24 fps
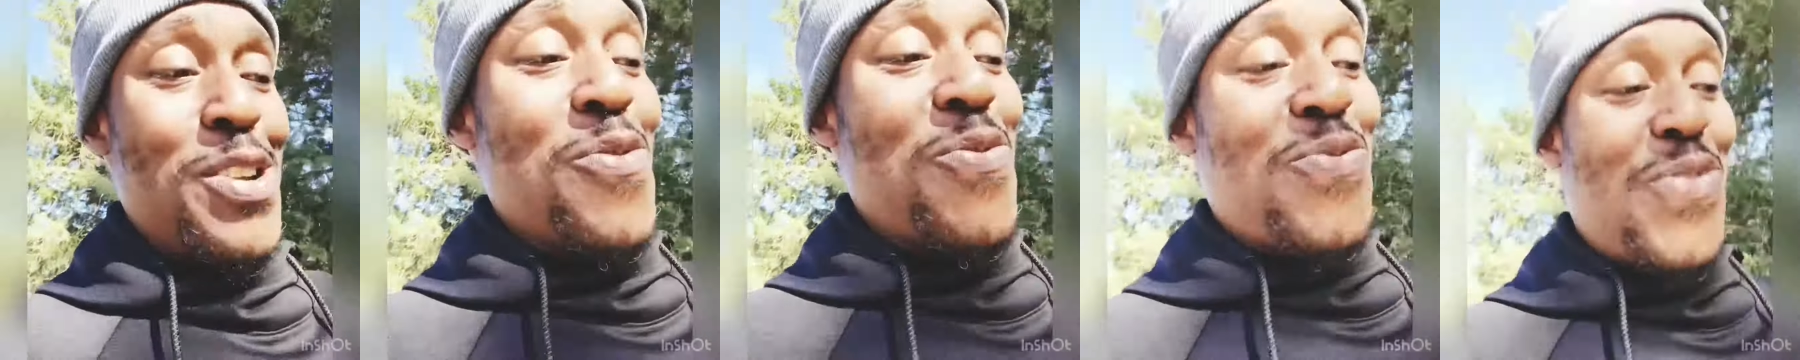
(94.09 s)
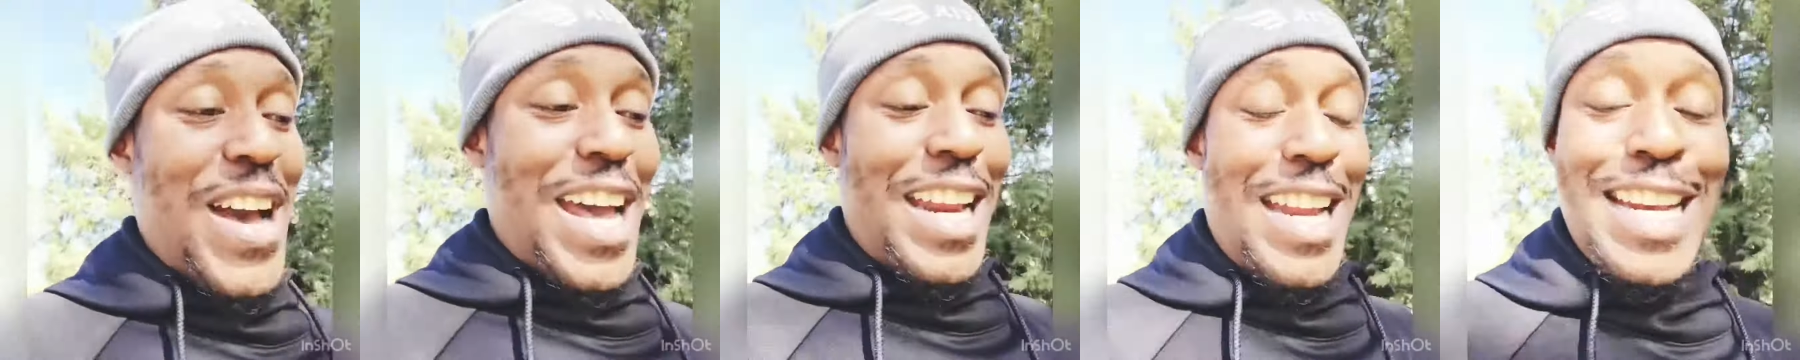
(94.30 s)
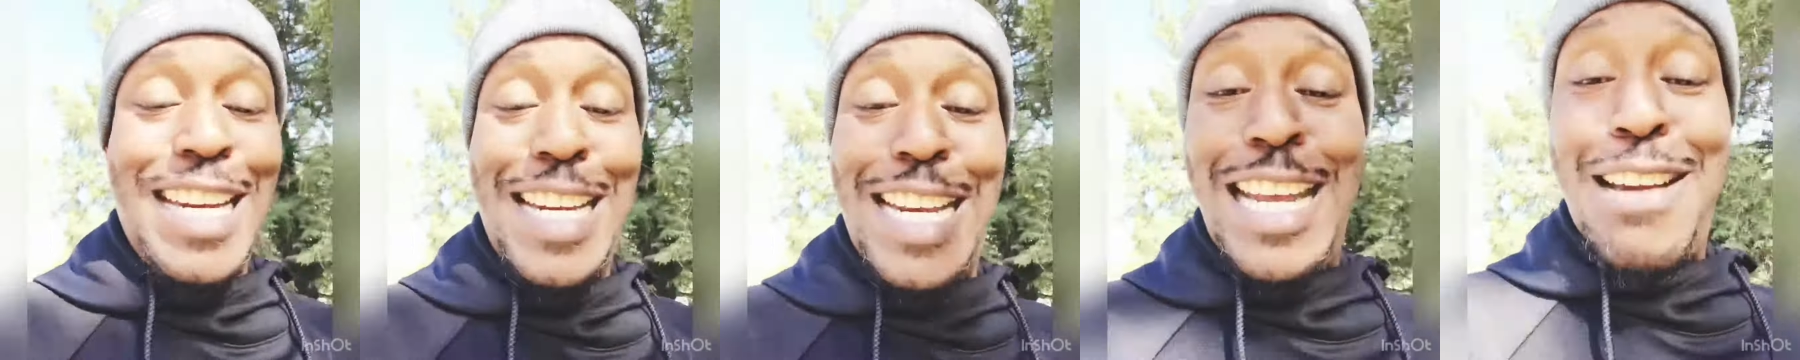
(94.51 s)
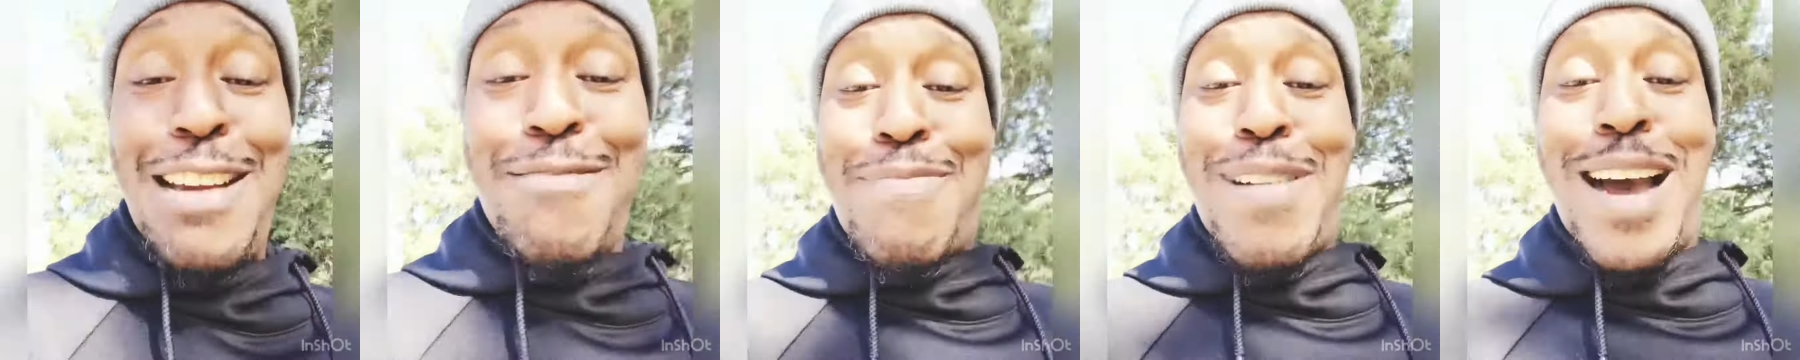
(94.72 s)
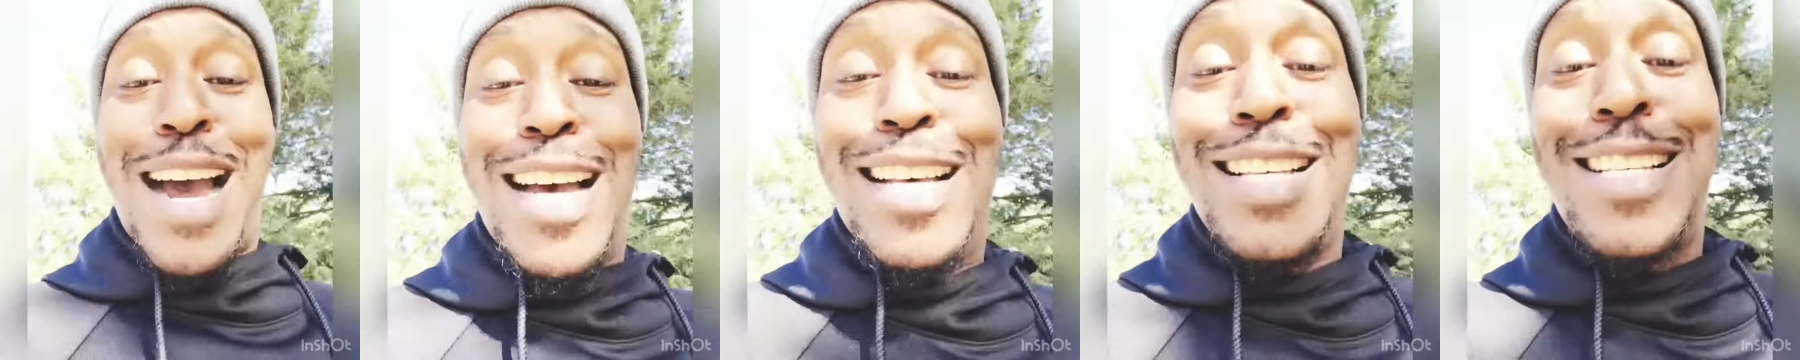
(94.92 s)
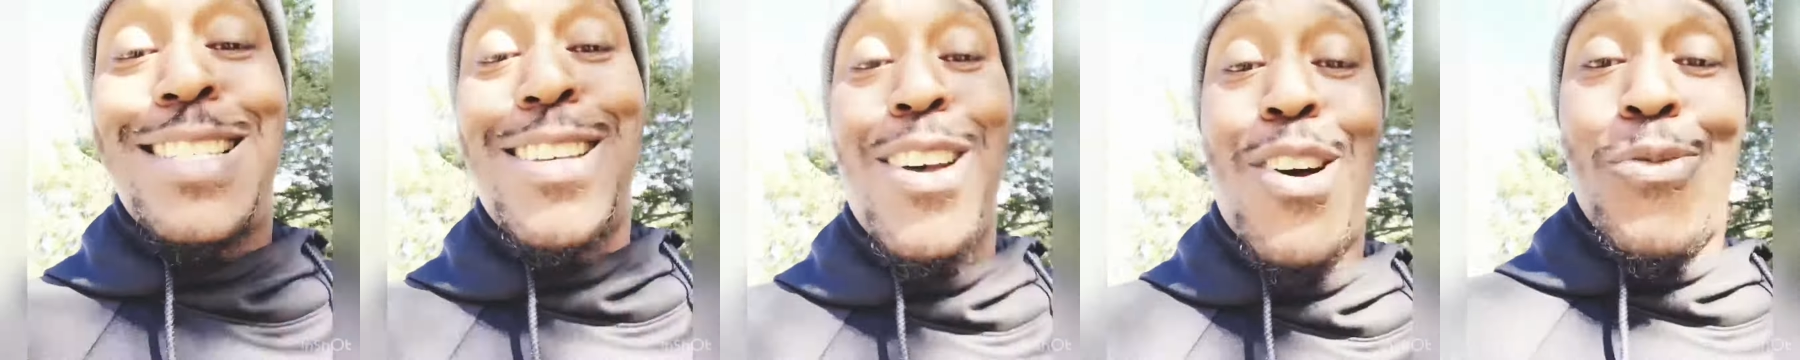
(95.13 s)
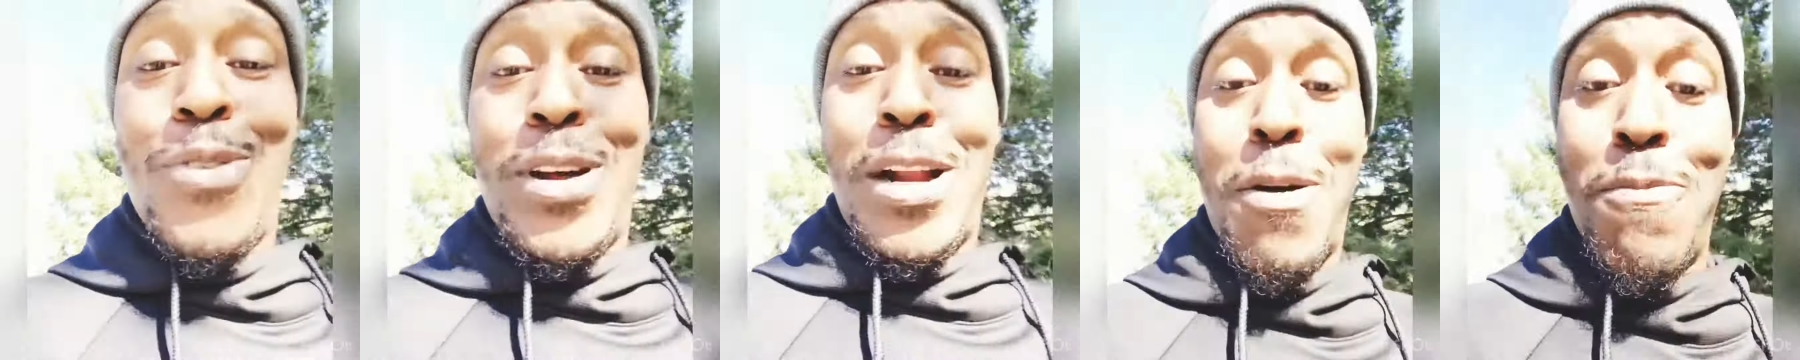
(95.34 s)
to fight a deer by
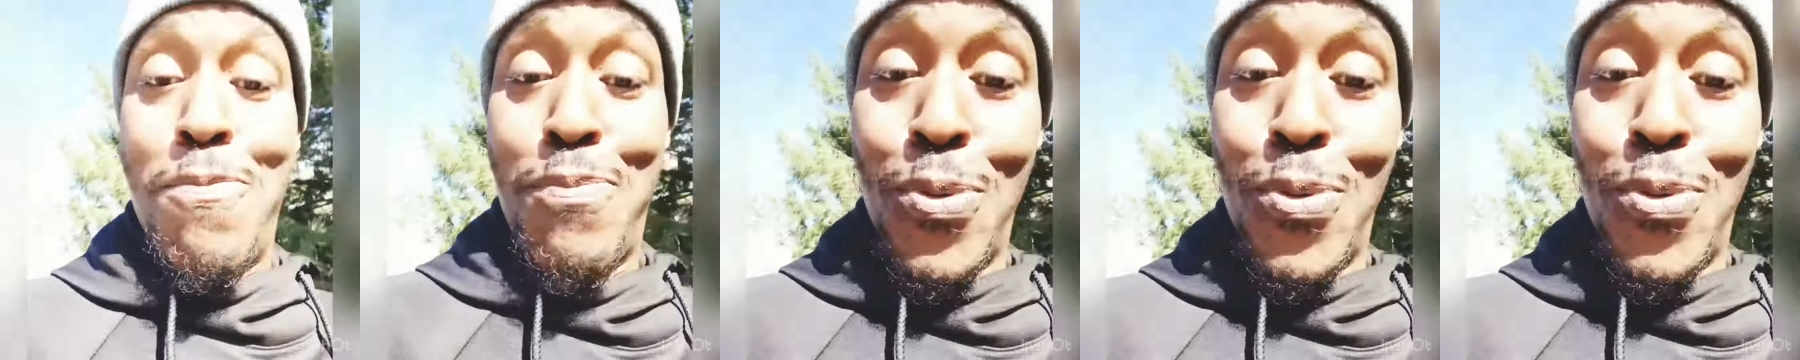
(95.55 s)
itself with our